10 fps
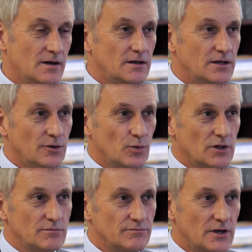
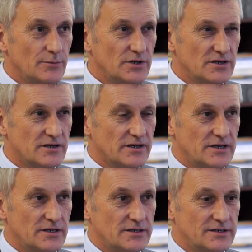Well, Aberdeen
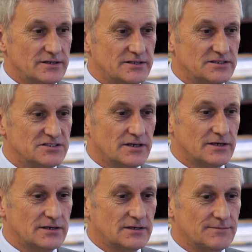Grain is
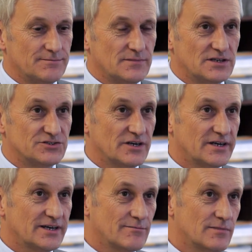a drying,